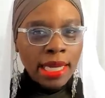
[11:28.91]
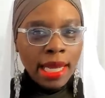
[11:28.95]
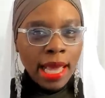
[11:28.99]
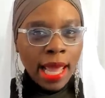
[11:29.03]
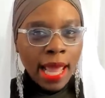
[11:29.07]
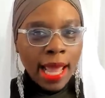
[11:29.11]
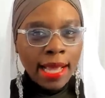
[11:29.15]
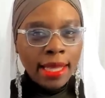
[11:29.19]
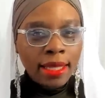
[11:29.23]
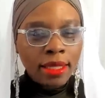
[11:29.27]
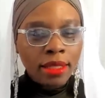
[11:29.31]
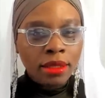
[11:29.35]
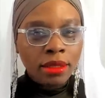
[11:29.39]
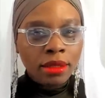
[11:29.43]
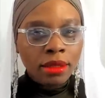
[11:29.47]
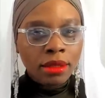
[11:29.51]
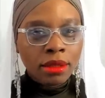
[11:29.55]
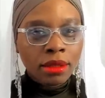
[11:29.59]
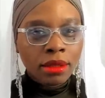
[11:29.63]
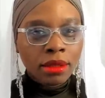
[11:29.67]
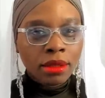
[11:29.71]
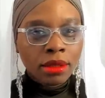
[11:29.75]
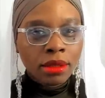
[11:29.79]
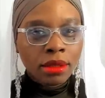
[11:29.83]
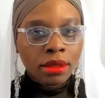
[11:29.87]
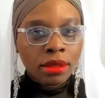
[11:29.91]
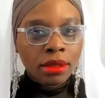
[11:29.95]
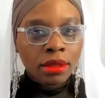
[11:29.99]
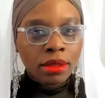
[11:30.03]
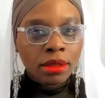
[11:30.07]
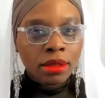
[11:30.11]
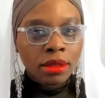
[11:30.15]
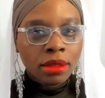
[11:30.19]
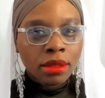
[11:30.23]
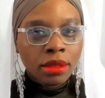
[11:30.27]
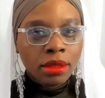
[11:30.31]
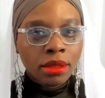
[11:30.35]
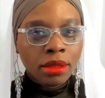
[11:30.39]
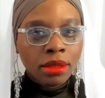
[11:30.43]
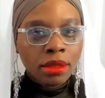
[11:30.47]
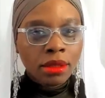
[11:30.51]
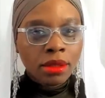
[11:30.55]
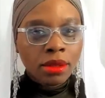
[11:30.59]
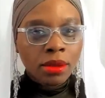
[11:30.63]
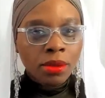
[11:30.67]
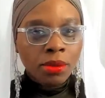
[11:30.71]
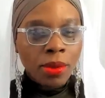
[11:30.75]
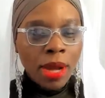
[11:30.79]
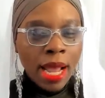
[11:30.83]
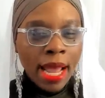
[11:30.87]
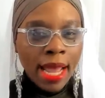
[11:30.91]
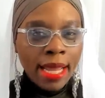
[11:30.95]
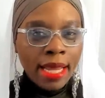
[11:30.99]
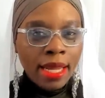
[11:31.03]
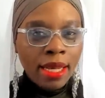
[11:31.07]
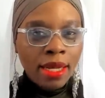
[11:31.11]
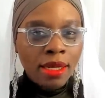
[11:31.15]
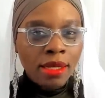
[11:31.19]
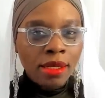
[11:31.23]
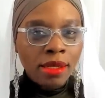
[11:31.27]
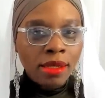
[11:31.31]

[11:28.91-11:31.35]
that, right?